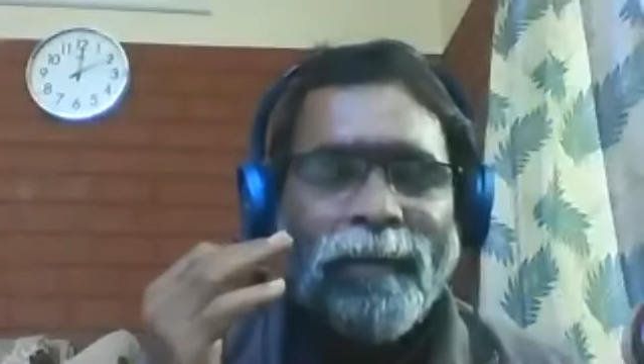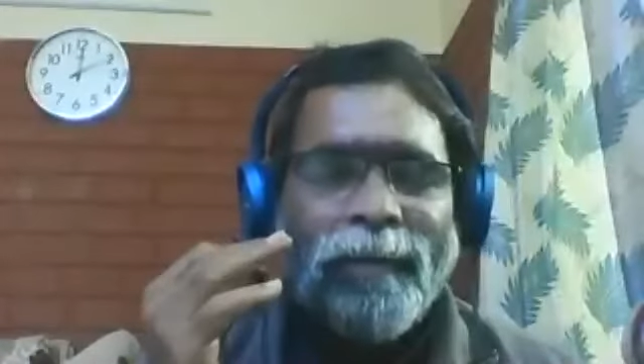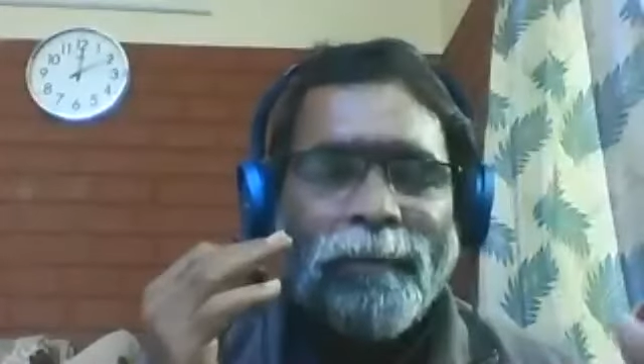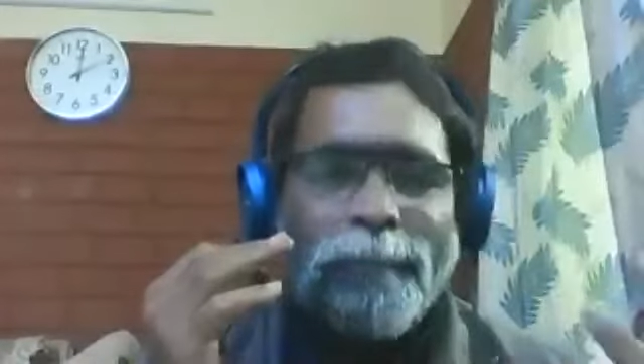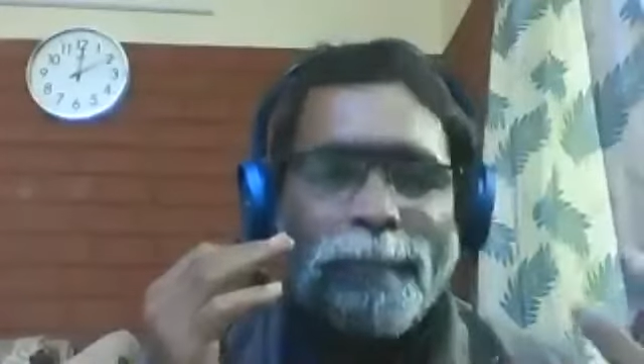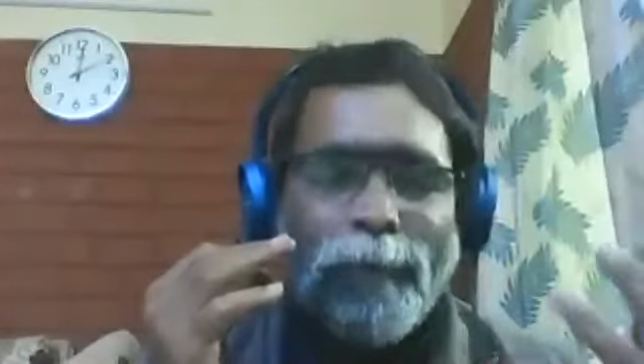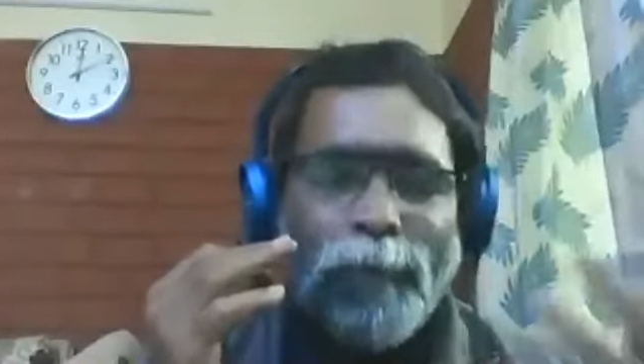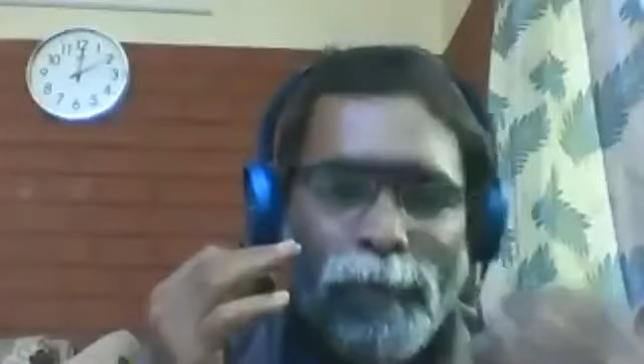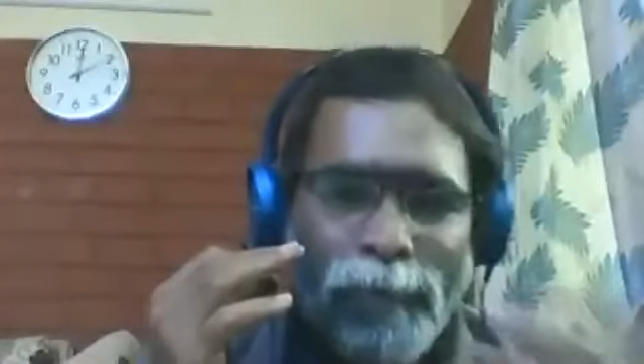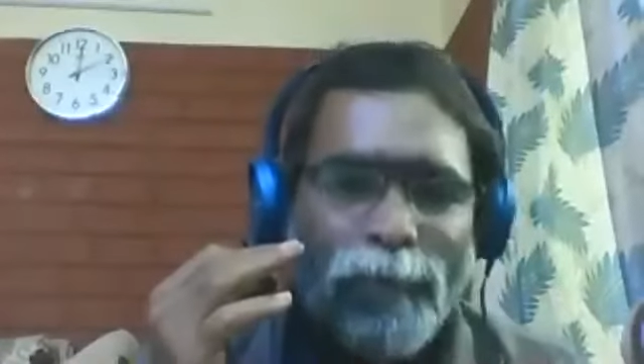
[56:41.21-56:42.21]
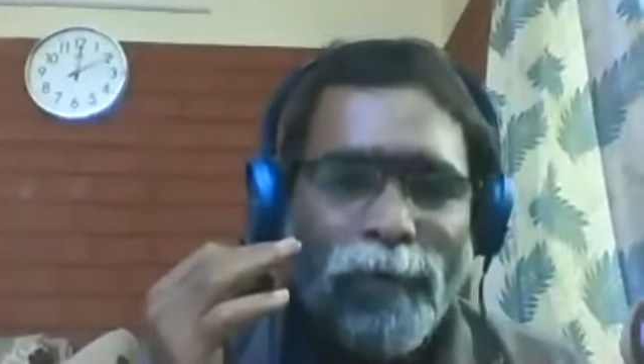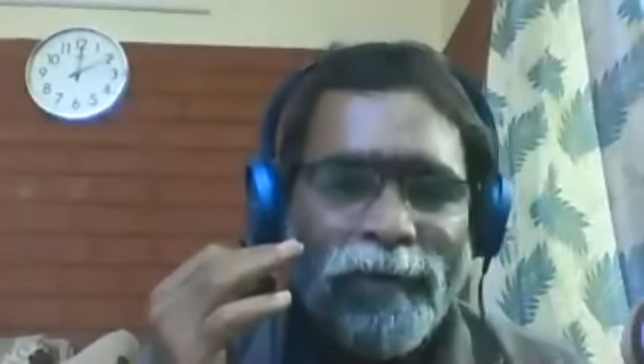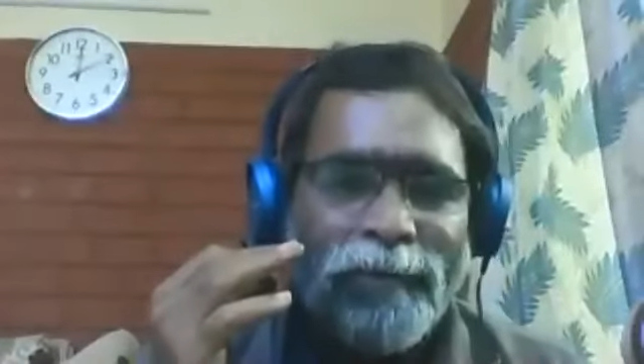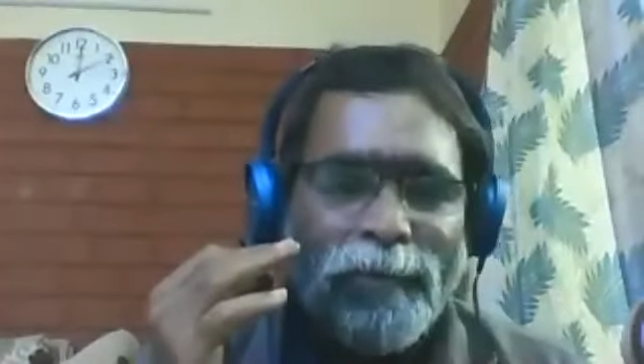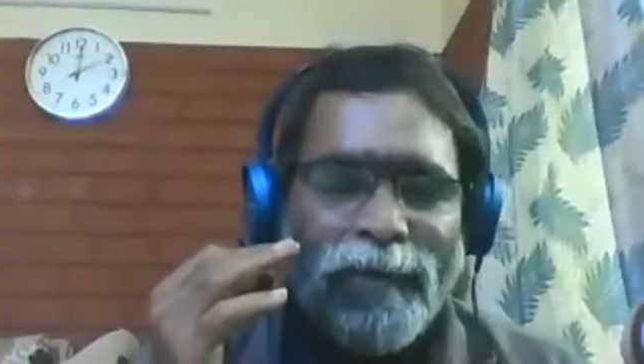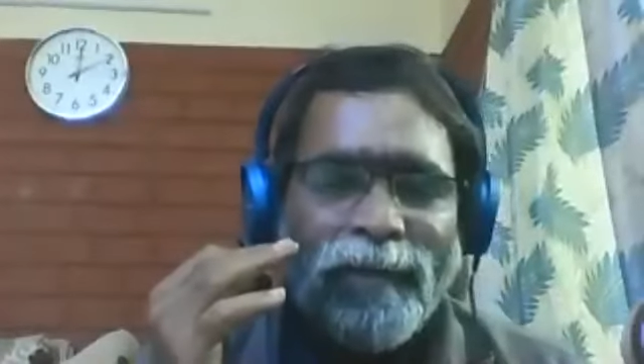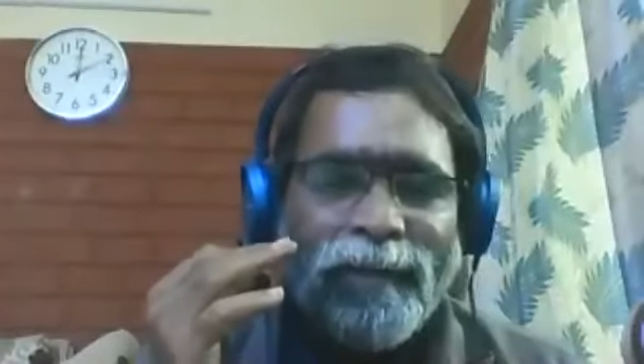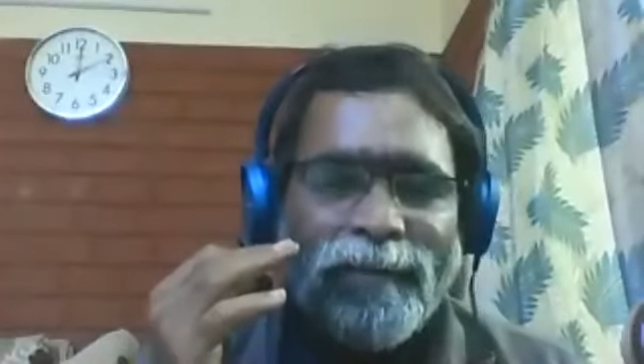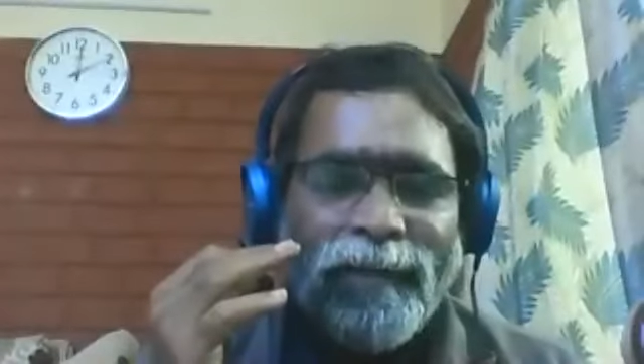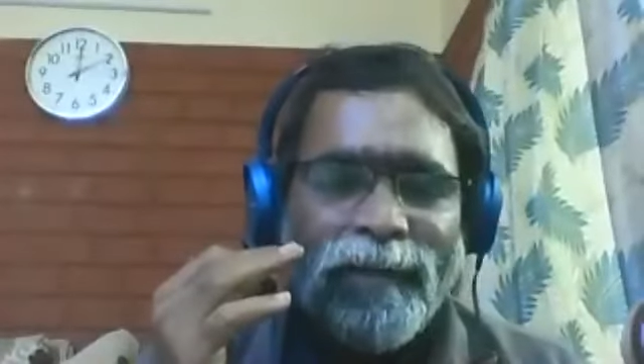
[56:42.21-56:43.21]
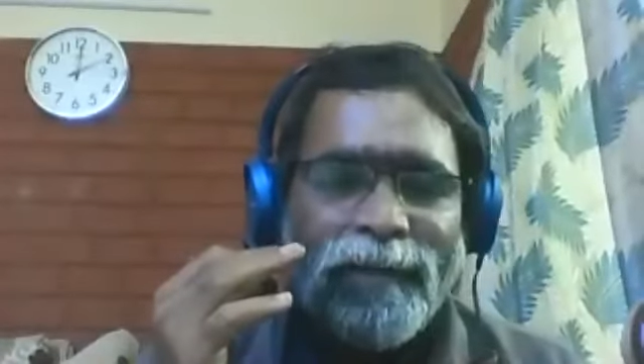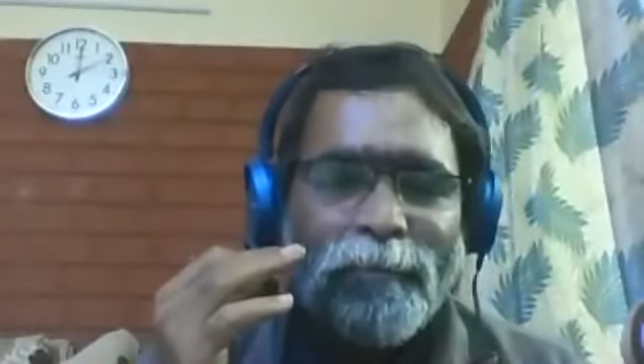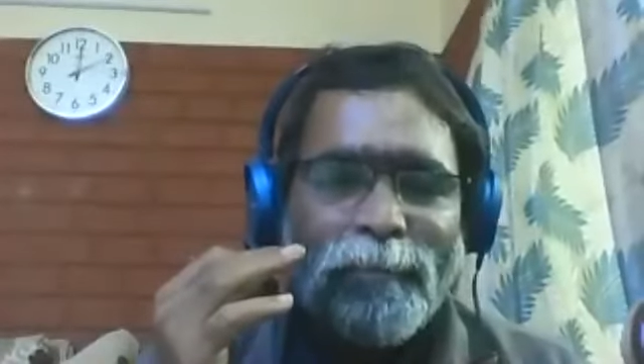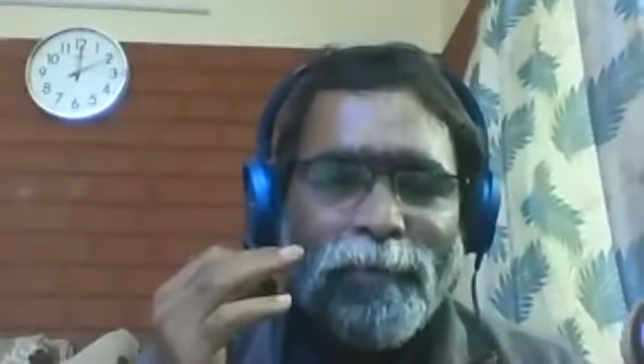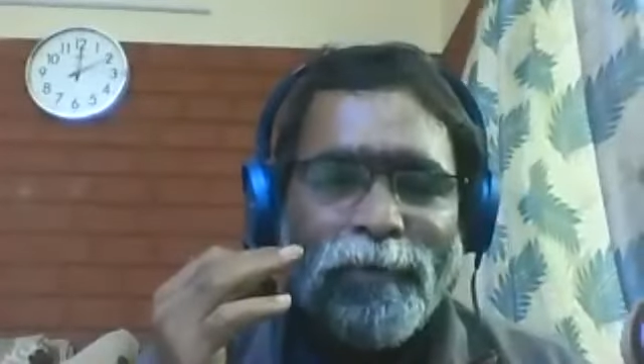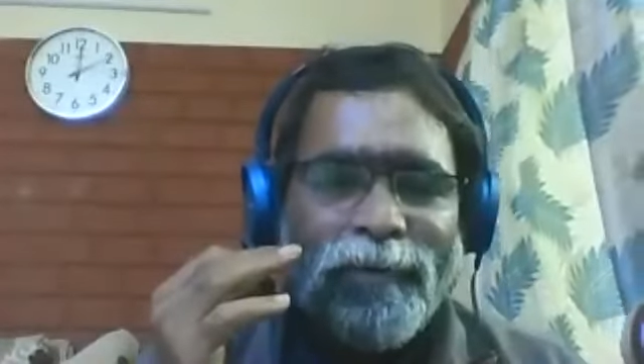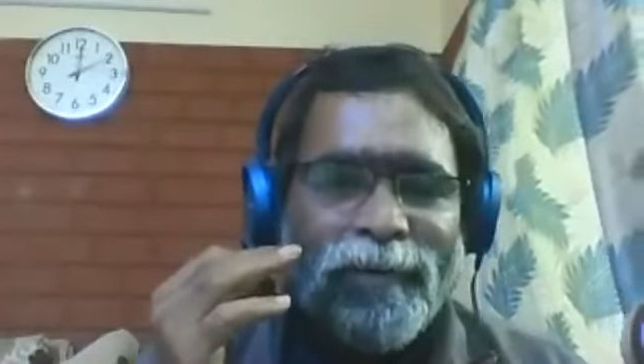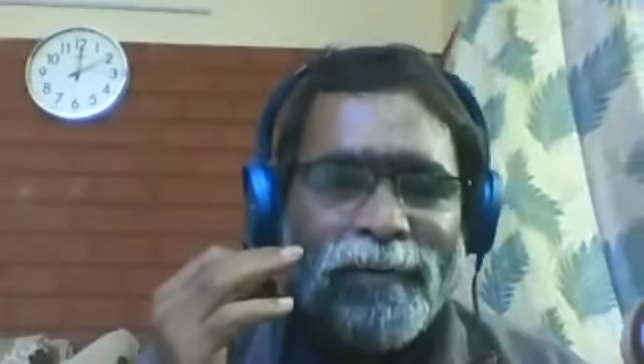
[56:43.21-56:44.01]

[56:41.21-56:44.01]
and you go into a degenerative mode